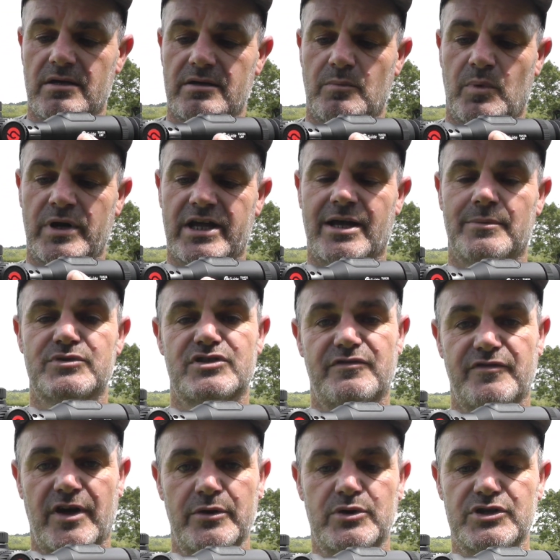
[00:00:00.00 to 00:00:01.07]
When it comes to
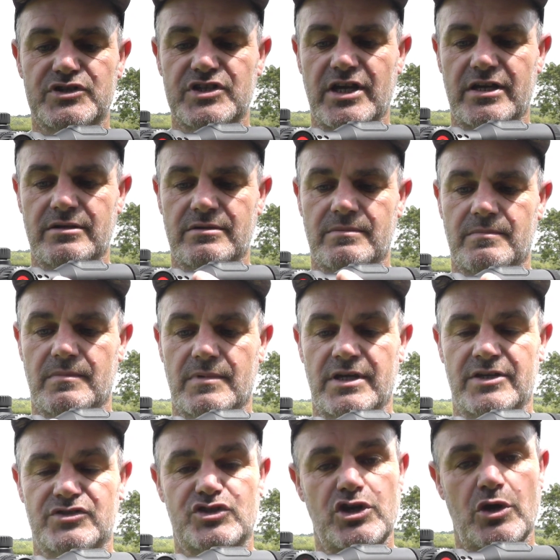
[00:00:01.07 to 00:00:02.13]
focusing,
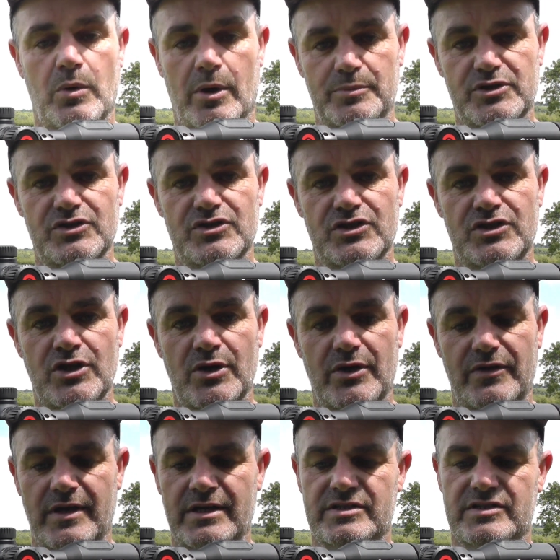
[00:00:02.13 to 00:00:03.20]
there's two options of
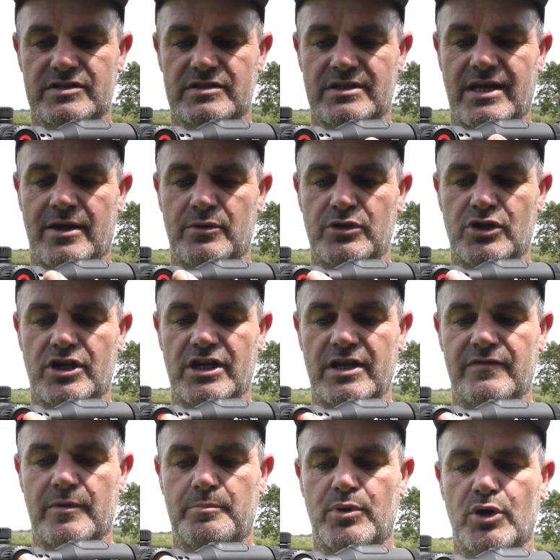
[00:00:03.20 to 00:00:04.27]
doing this. Now you can
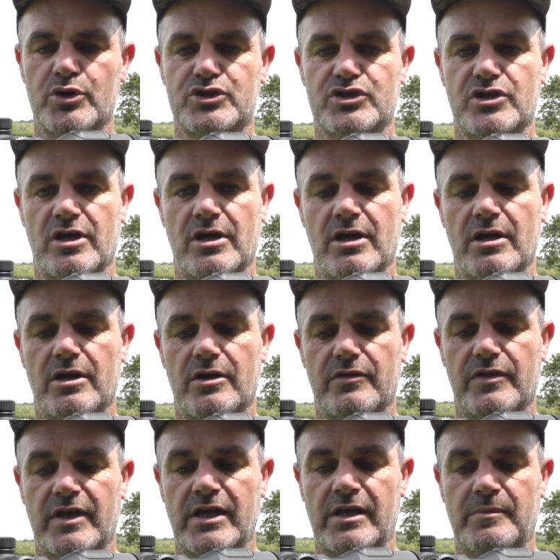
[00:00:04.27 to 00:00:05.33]
either push
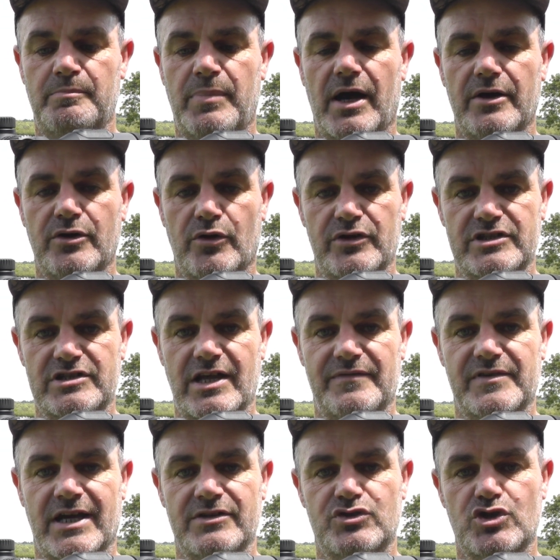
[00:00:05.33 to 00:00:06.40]
the button on this
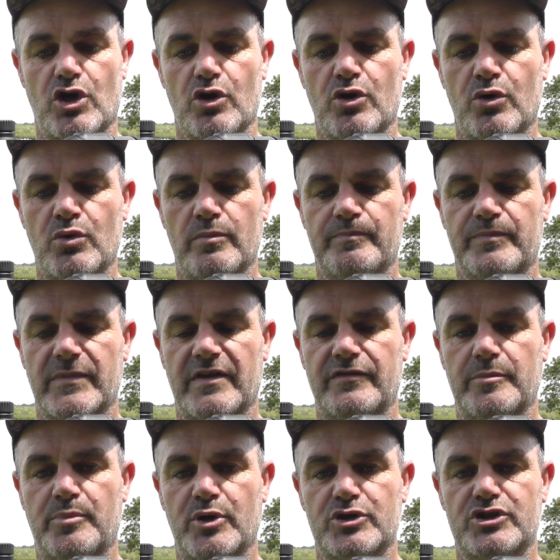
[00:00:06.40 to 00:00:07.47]
left hand toggle. If
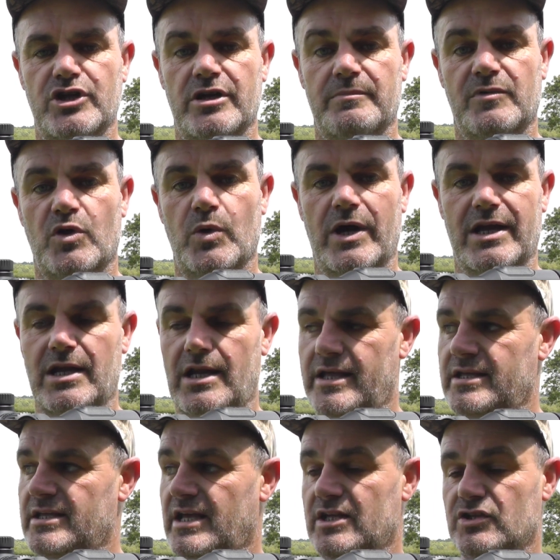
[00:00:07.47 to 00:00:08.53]
you push it
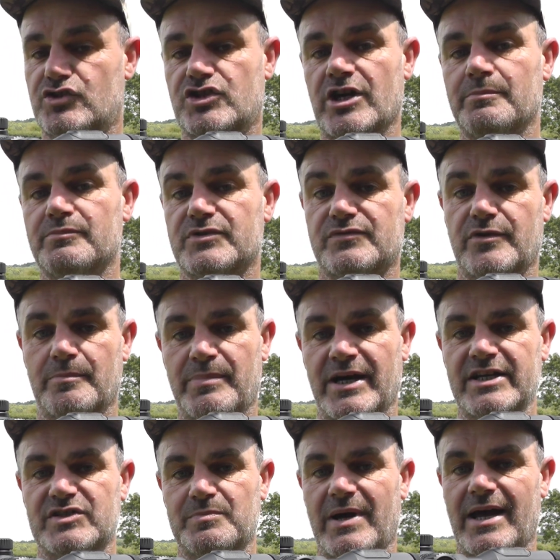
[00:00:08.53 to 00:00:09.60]
quickly, it jumps from
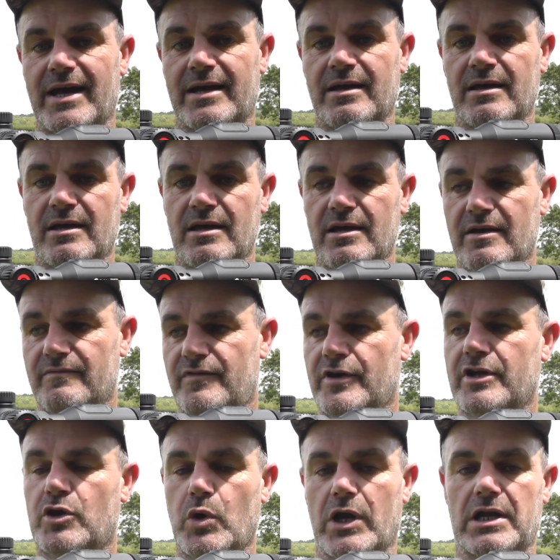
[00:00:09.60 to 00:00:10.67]
base mag
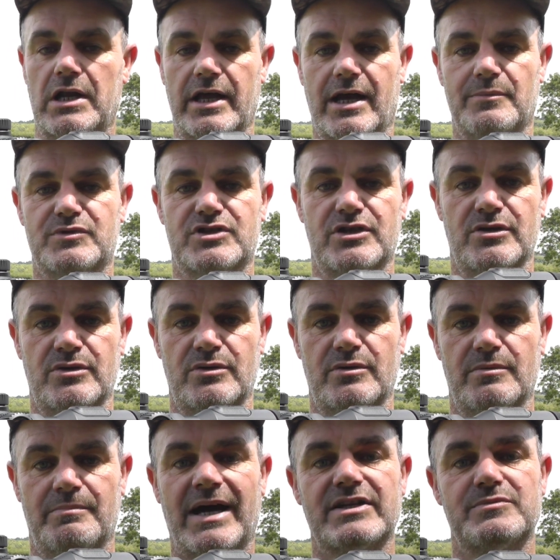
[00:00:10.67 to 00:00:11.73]
very quickly up to
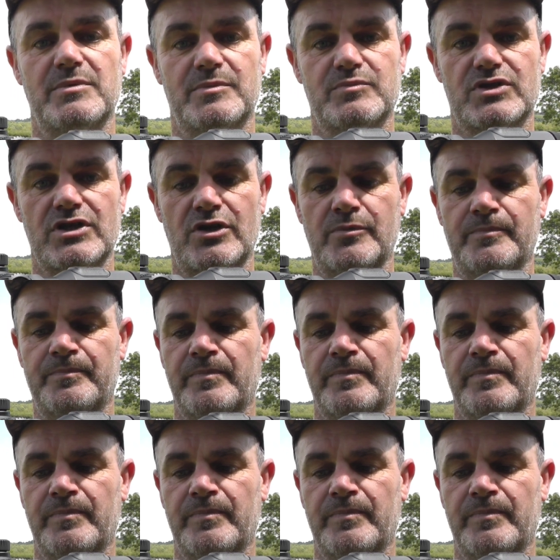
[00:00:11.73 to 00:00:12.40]
maximum zoom.